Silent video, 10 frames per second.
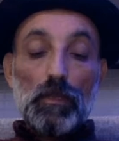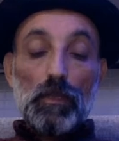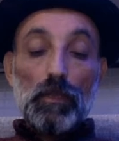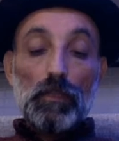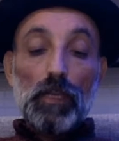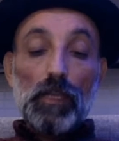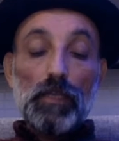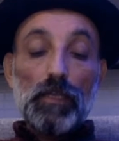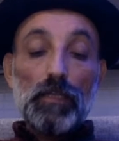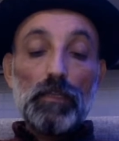And then I
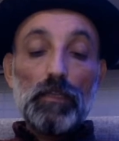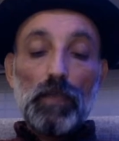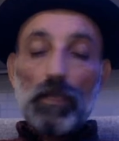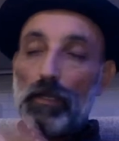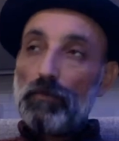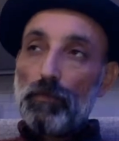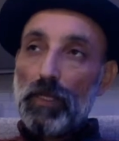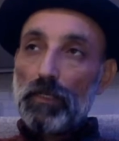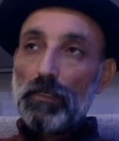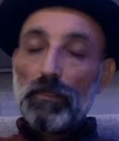have the
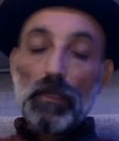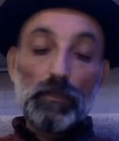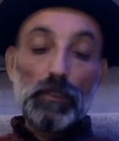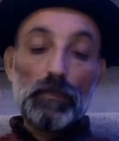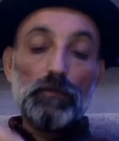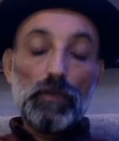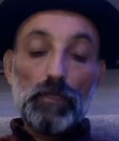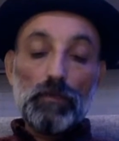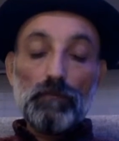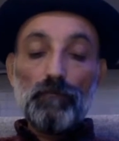magnet on that,
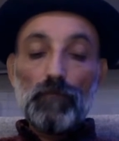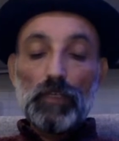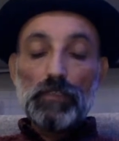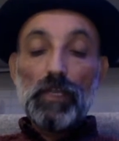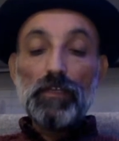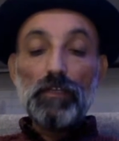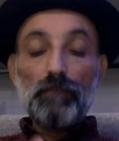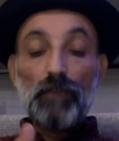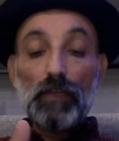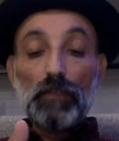right? Because I didn't
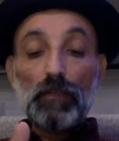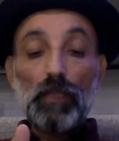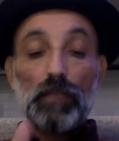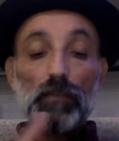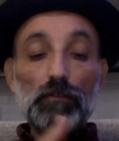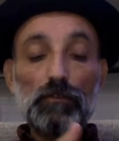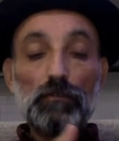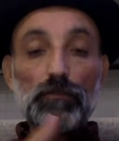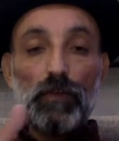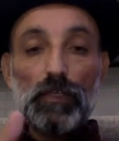fucking like
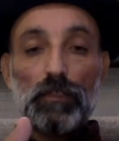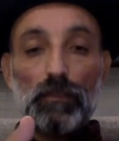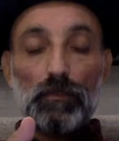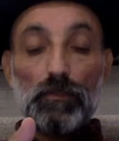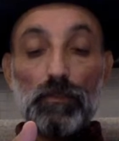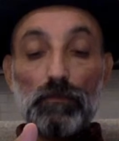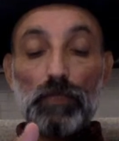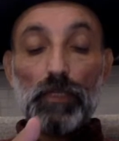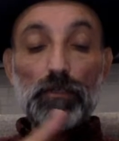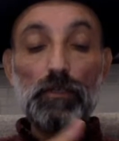those fucking,
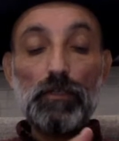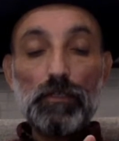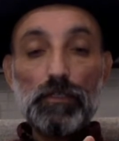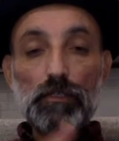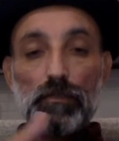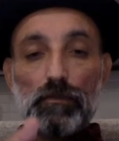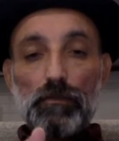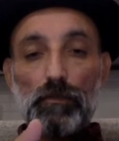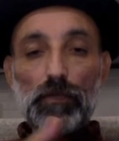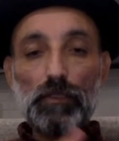like ears,
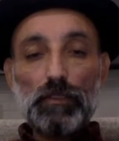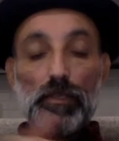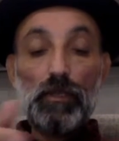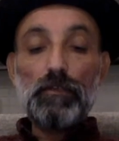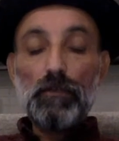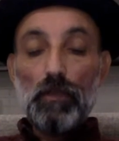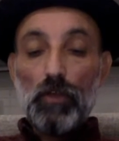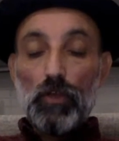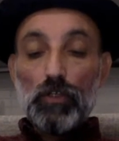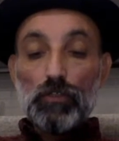on the side.
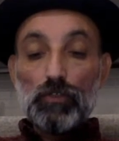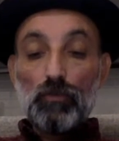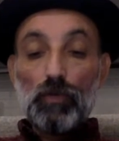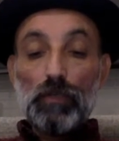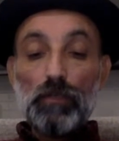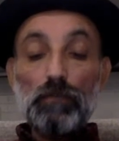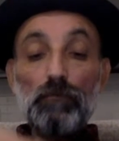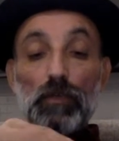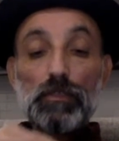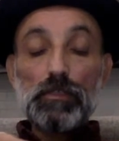So what I did
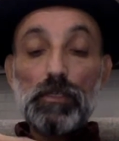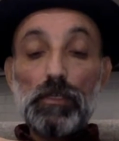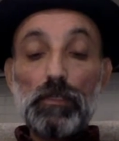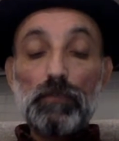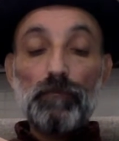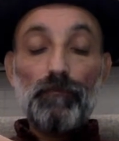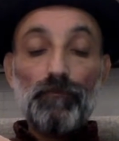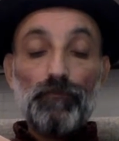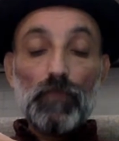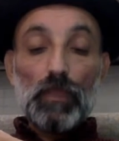was that
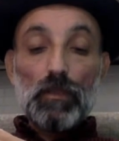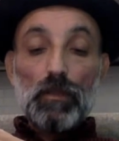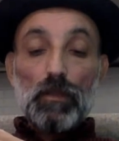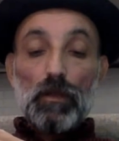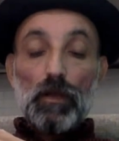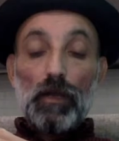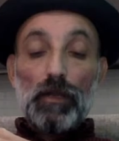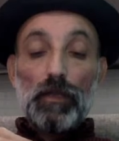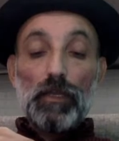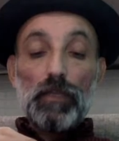
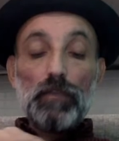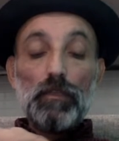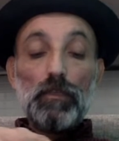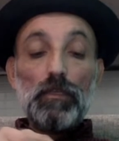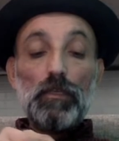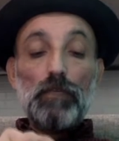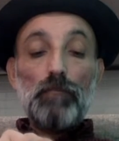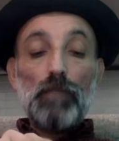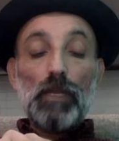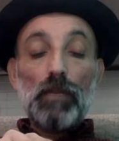I had the
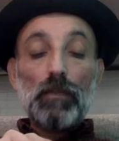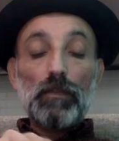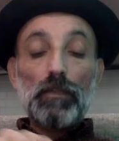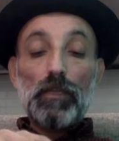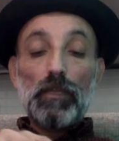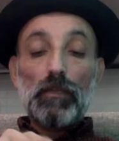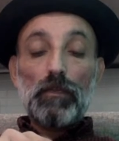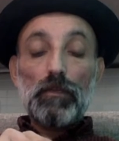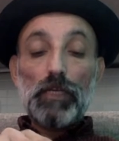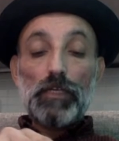metal thing
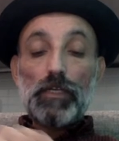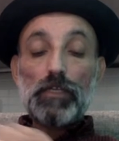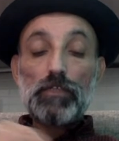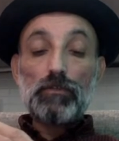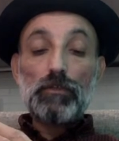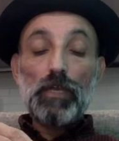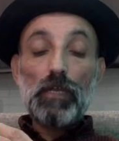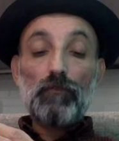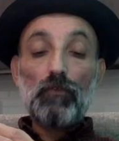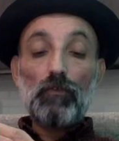attached to the
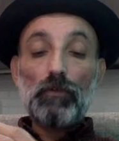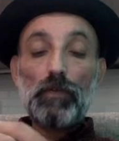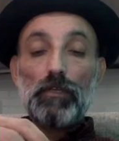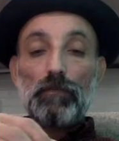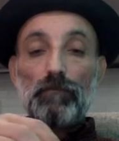iPhone, right?